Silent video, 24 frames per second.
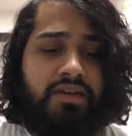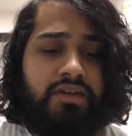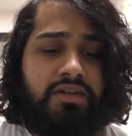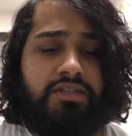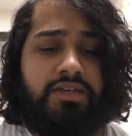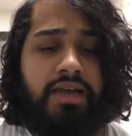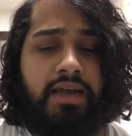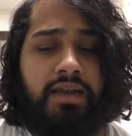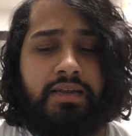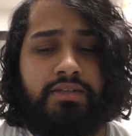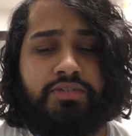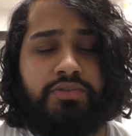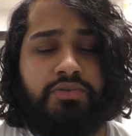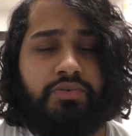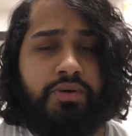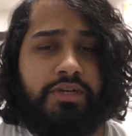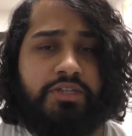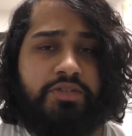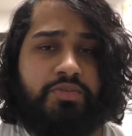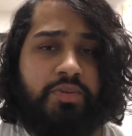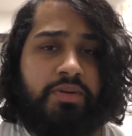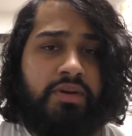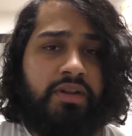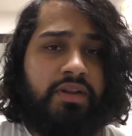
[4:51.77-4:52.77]
Tyler's
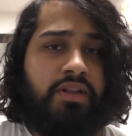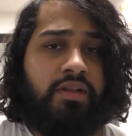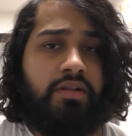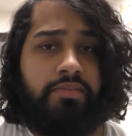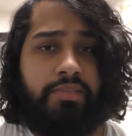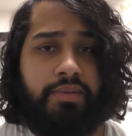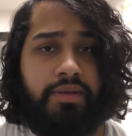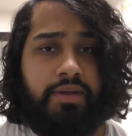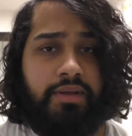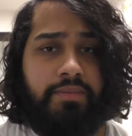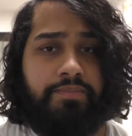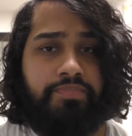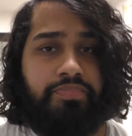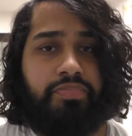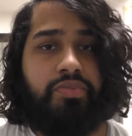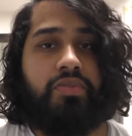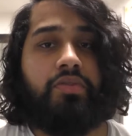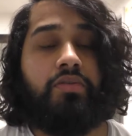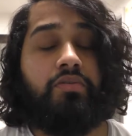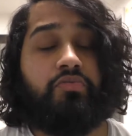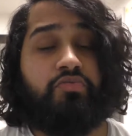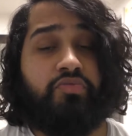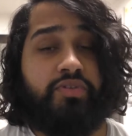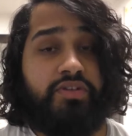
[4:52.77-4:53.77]
always been a little bit
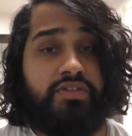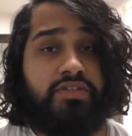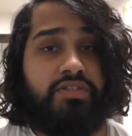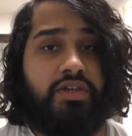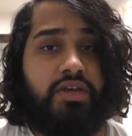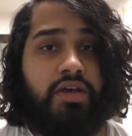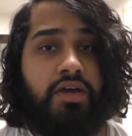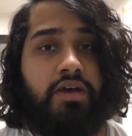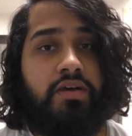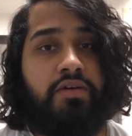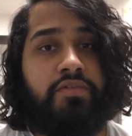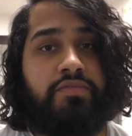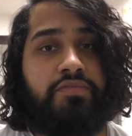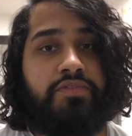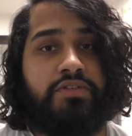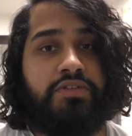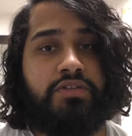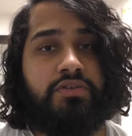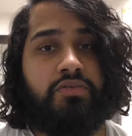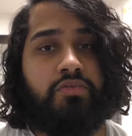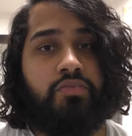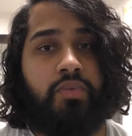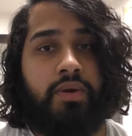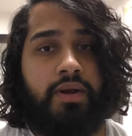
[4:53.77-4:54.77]
reserved
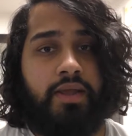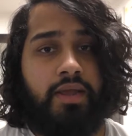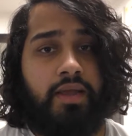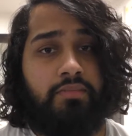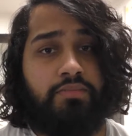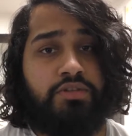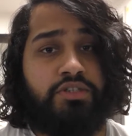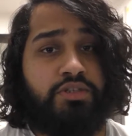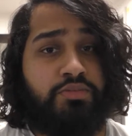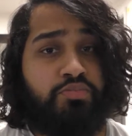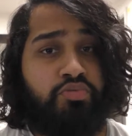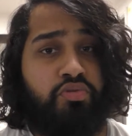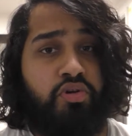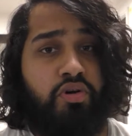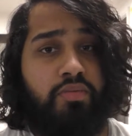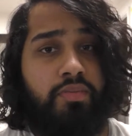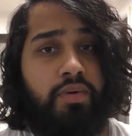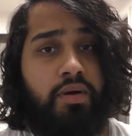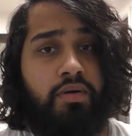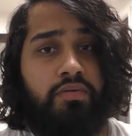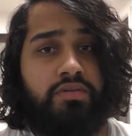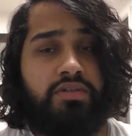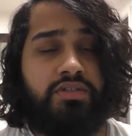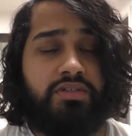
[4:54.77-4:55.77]
when it comes to
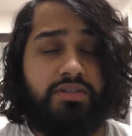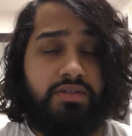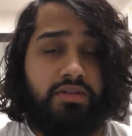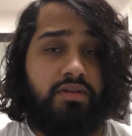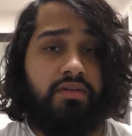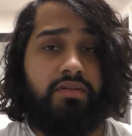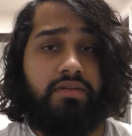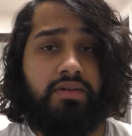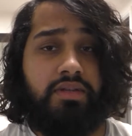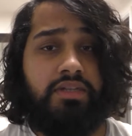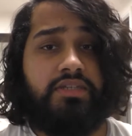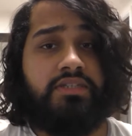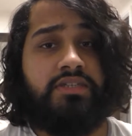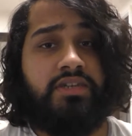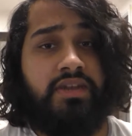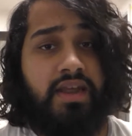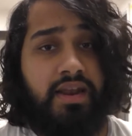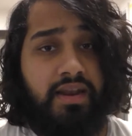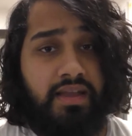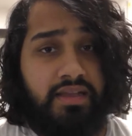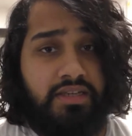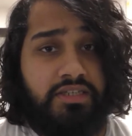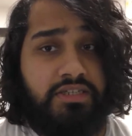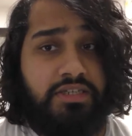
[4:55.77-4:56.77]
promos, at least in
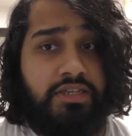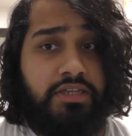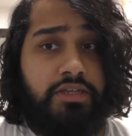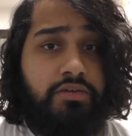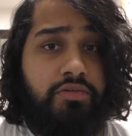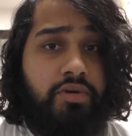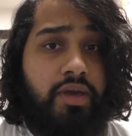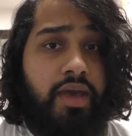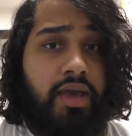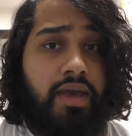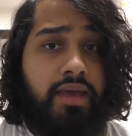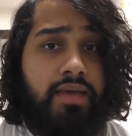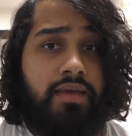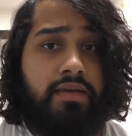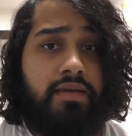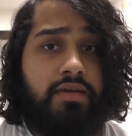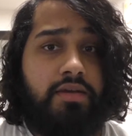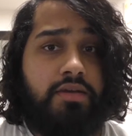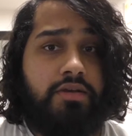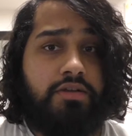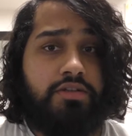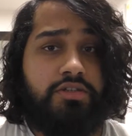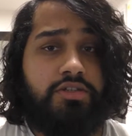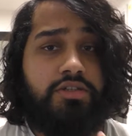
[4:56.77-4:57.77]
NXT UK.
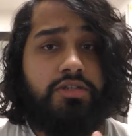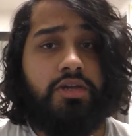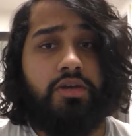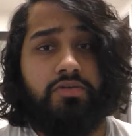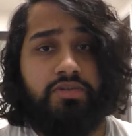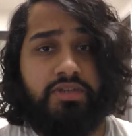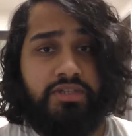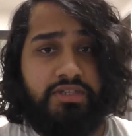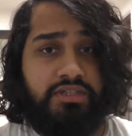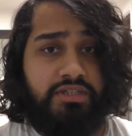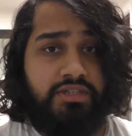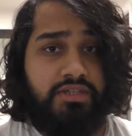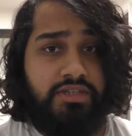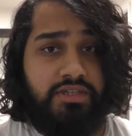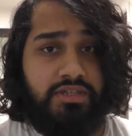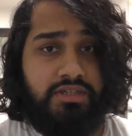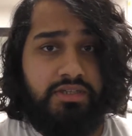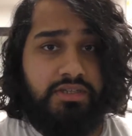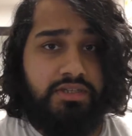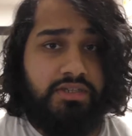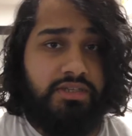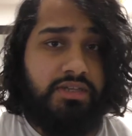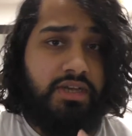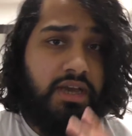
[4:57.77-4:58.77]
So this
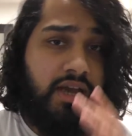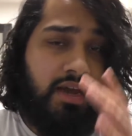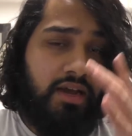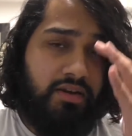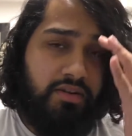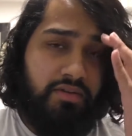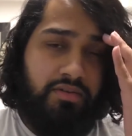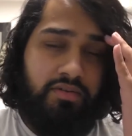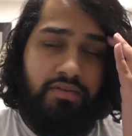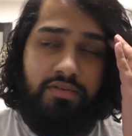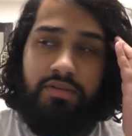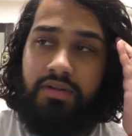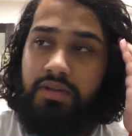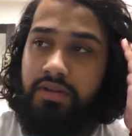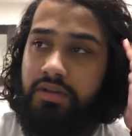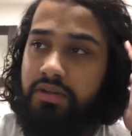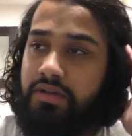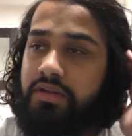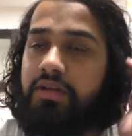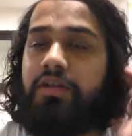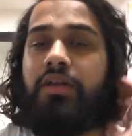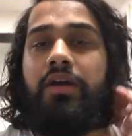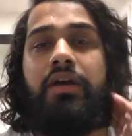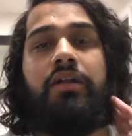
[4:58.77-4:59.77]
is kind of
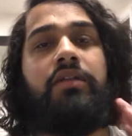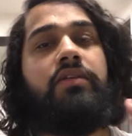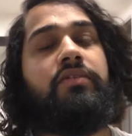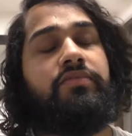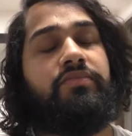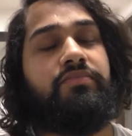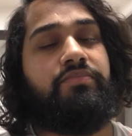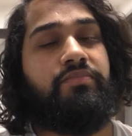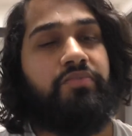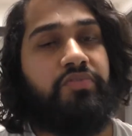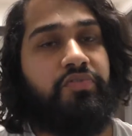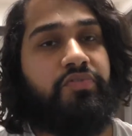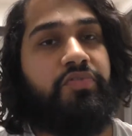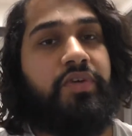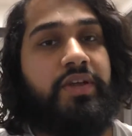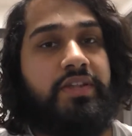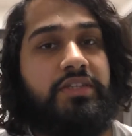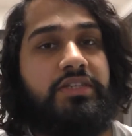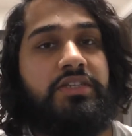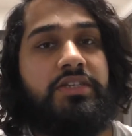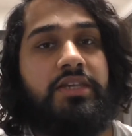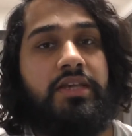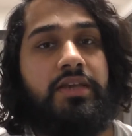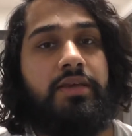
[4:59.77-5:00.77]
kind of
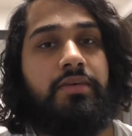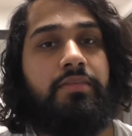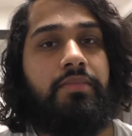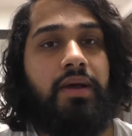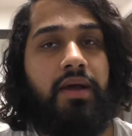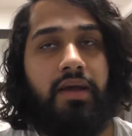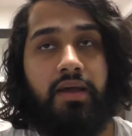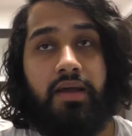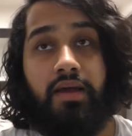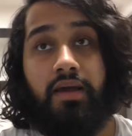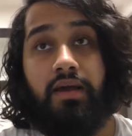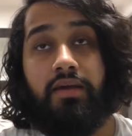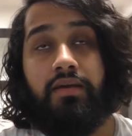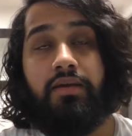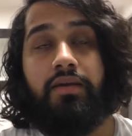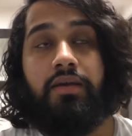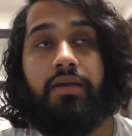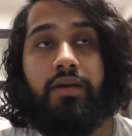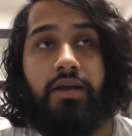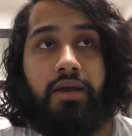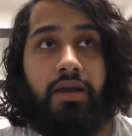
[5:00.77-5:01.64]
fits him. I